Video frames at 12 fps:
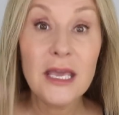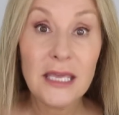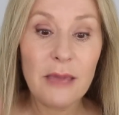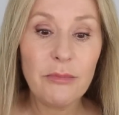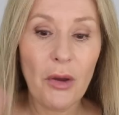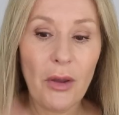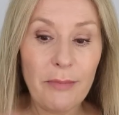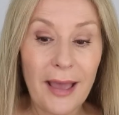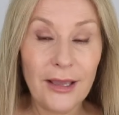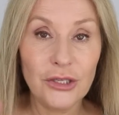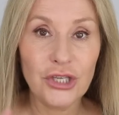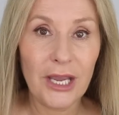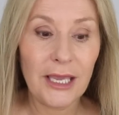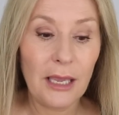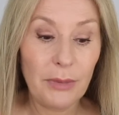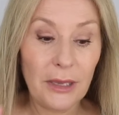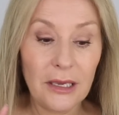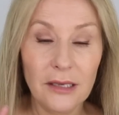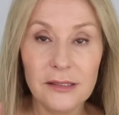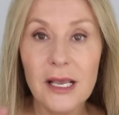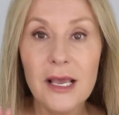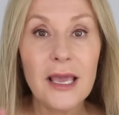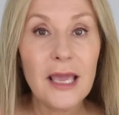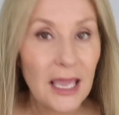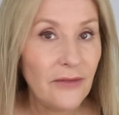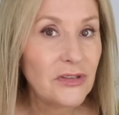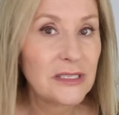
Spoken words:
Keep going back and checking, because even